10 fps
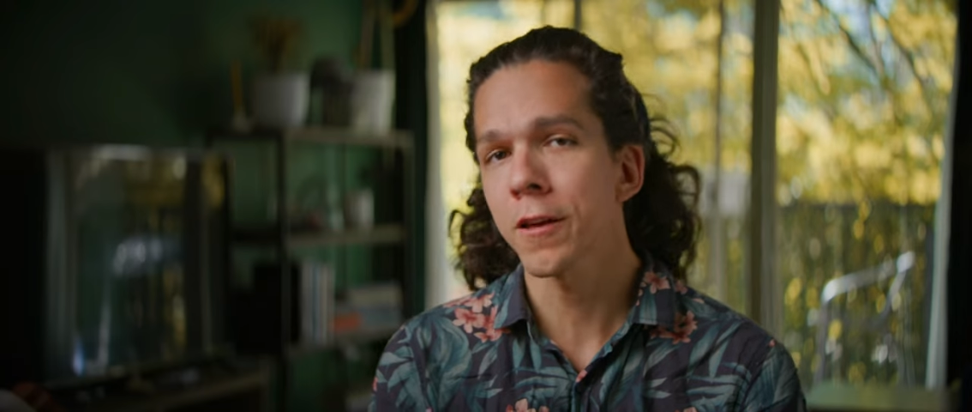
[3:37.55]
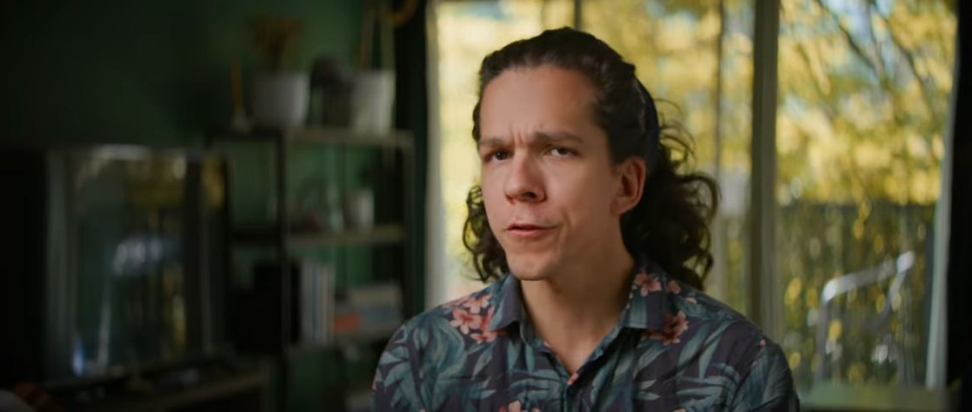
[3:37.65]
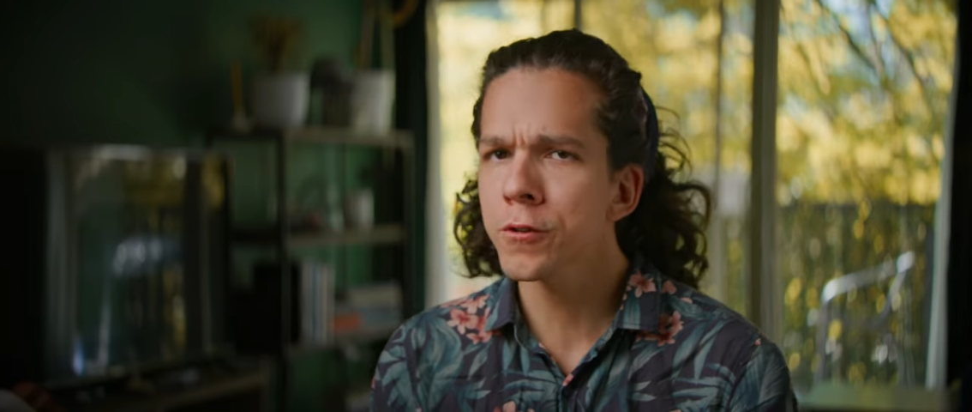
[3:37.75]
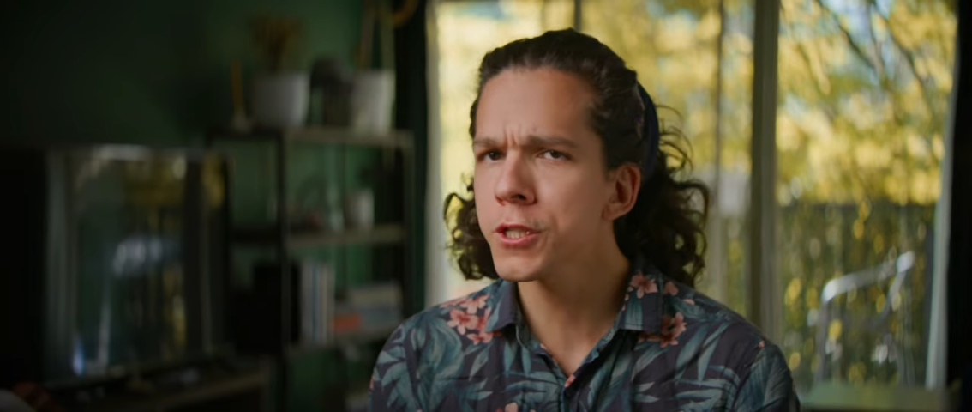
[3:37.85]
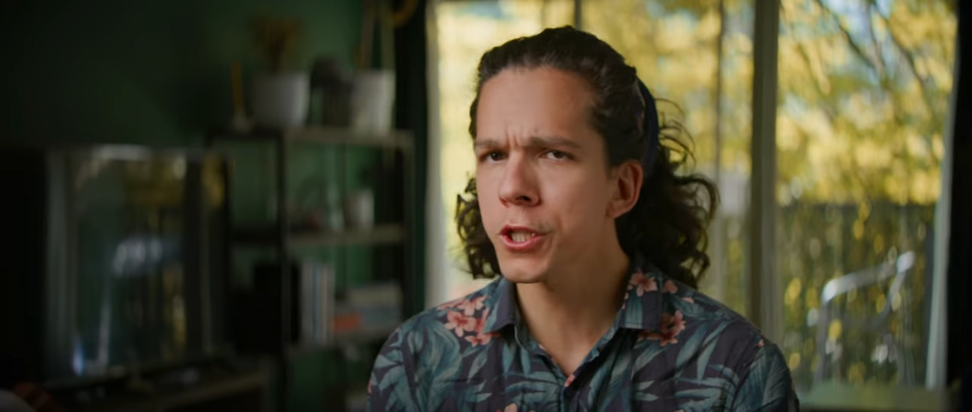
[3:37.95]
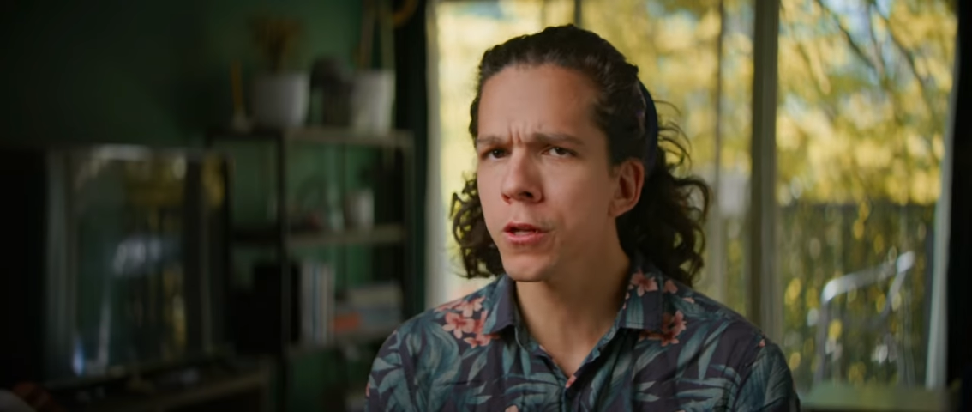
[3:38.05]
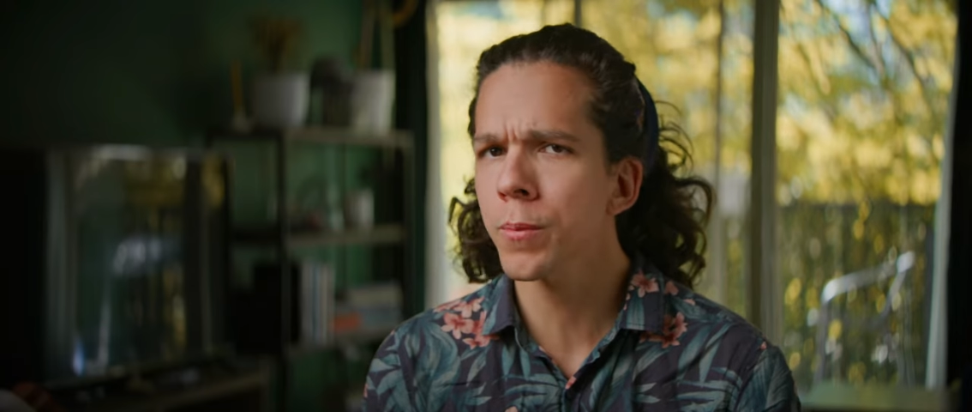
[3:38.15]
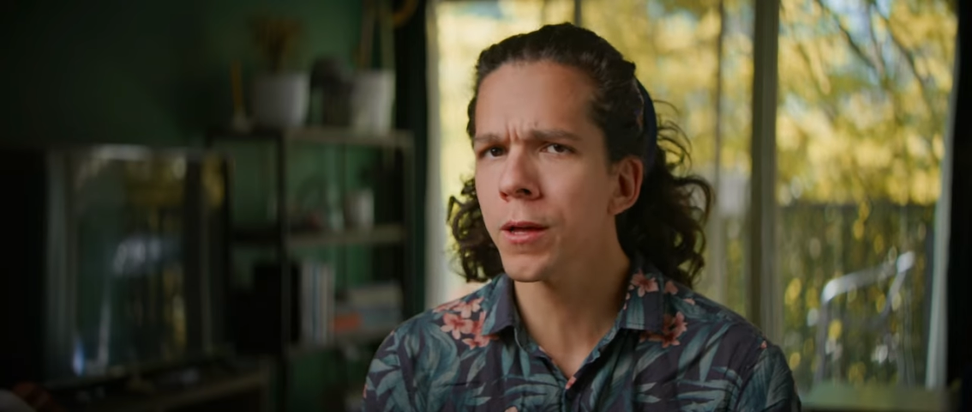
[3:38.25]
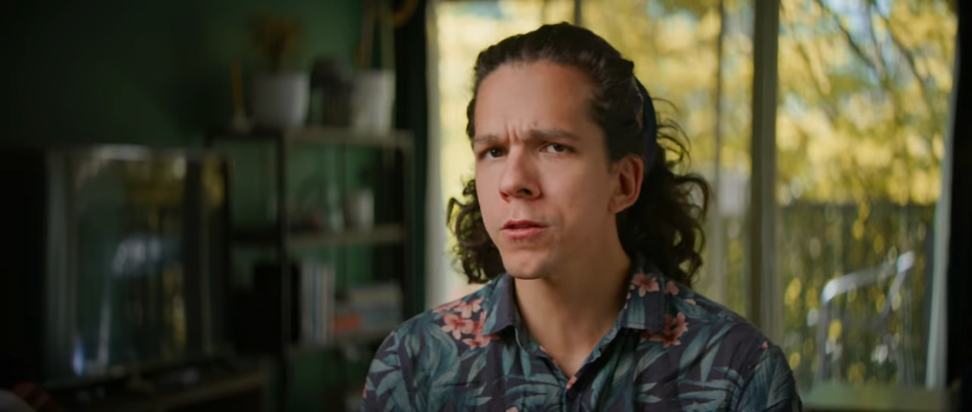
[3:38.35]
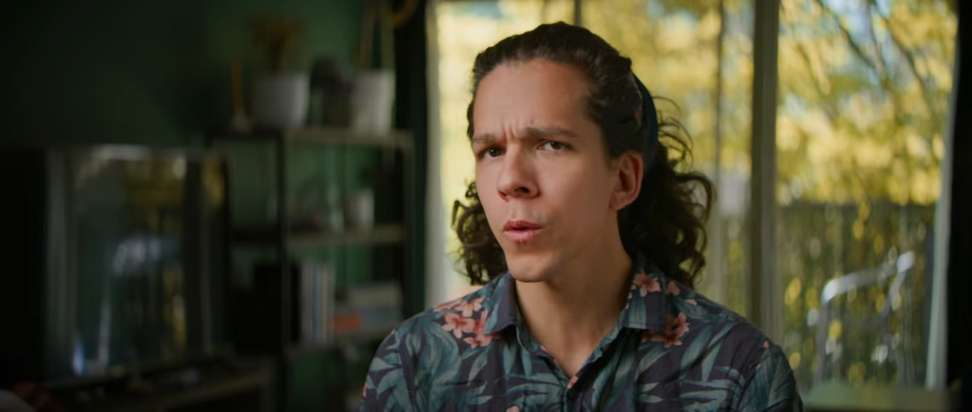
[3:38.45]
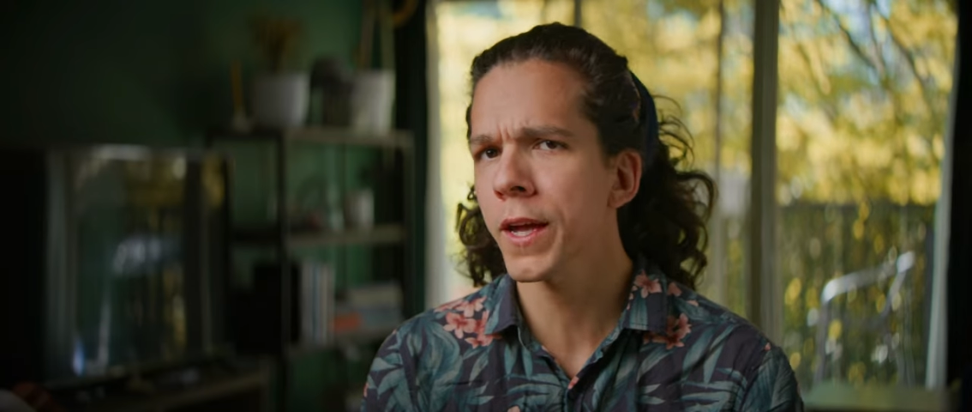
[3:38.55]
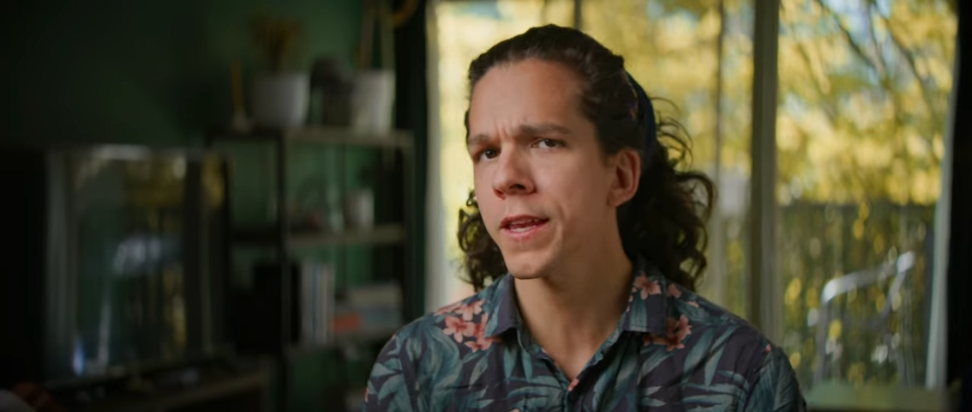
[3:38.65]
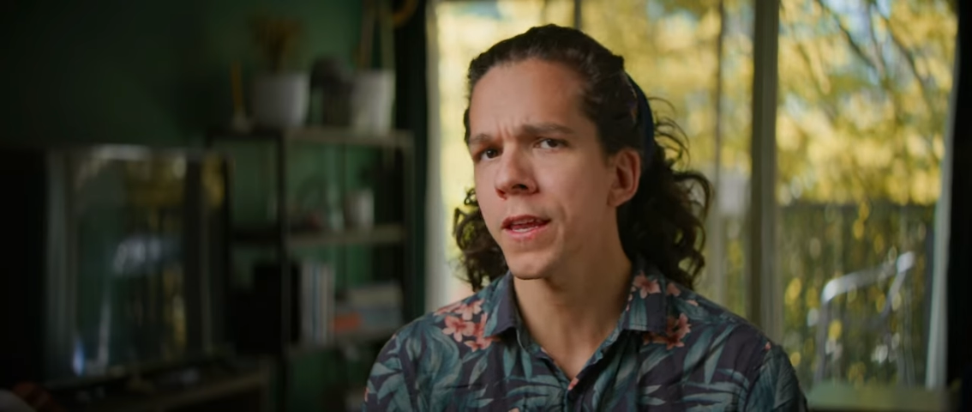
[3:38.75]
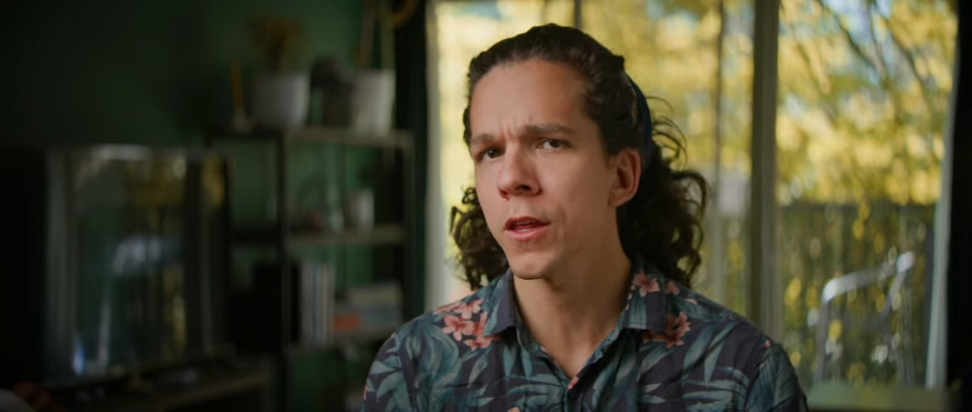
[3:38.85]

if you're chill about the weight,